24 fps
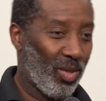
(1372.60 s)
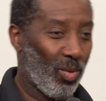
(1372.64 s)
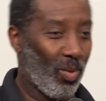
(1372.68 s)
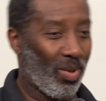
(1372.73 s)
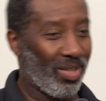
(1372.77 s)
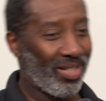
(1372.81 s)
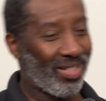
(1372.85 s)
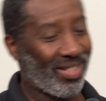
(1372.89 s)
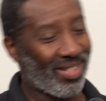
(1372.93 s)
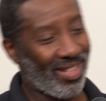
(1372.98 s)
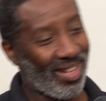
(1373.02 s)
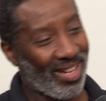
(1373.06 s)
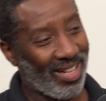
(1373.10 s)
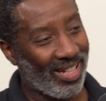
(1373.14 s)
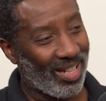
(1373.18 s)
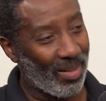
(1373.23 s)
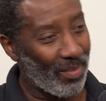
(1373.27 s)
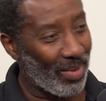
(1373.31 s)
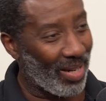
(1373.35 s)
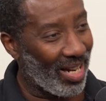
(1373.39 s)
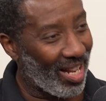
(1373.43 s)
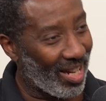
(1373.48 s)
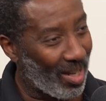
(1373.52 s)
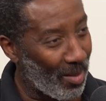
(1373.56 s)
to one side a
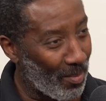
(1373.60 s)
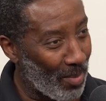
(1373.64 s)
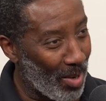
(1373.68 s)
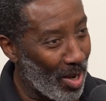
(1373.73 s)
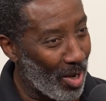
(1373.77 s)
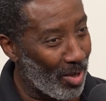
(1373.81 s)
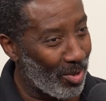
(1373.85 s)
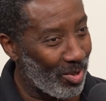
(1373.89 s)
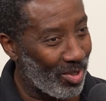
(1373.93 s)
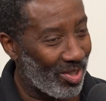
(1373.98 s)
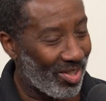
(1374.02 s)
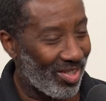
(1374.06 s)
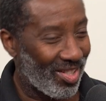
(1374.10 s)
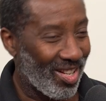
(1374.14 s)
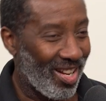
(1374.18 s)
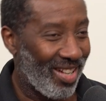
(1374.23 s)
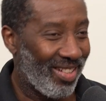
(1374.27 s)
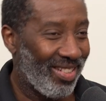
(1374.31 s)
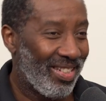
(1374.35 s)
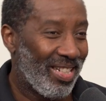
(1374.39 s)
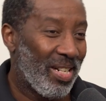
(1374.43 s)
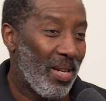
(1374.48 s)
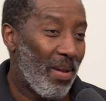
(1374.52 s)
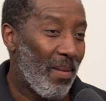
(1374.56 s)
bit like a boat. So,
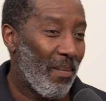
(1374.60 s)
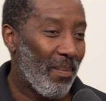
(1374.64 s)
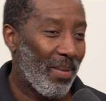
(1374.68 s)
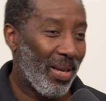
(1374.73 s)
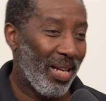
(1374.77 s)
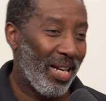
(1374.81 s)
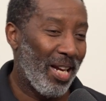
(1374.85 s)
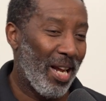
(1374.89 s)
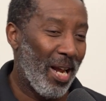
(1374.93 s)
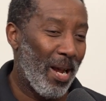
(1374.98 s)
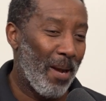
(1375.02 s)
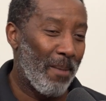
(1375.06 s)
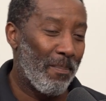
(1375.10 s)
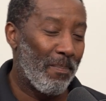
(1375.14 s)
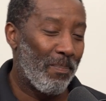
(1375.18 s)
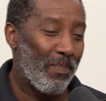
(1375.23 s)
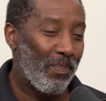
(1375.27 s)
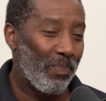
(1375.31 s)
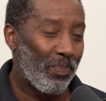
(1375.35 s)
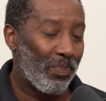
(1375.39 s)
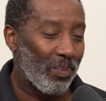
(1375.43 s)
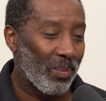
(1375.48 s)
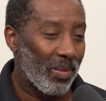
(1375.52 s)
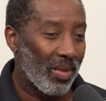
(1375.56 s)
but
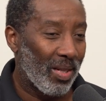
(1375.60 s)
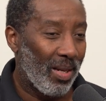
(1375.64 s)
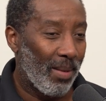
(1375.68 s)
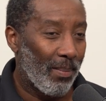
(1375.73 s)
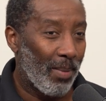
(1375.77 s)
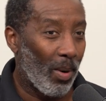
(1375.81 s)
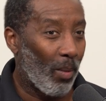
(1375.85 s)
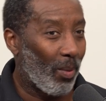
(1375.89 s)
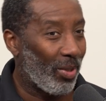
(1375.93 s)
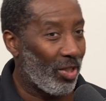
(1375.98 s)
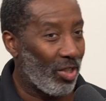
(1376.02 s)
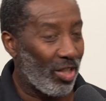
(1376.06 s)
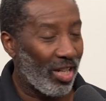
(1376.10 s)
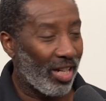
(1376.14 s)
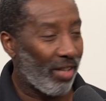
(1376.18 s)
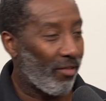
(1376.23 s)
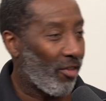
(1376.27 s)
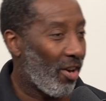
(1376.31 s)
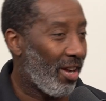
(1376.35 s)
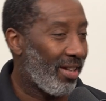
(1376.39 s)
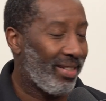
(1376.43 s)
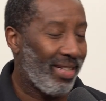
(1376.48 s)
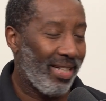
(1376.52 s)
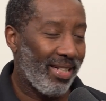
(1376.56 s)
when you get it
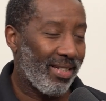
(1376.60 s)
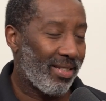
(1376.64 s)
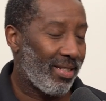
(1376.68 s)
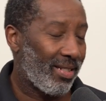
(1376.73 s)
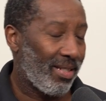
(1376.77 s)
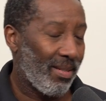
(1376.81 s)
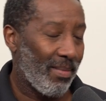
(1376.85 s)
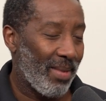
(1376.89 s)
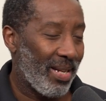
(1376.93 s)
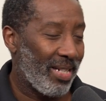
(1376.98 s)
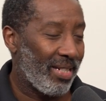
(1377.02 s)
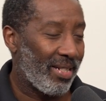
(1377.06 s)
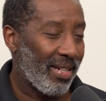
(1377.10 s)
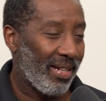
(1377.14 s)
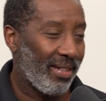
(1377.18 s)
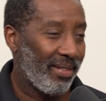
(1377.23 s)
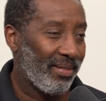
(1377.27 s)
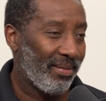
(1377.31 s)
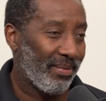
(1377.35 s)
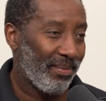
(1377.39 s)
right, it's amazing.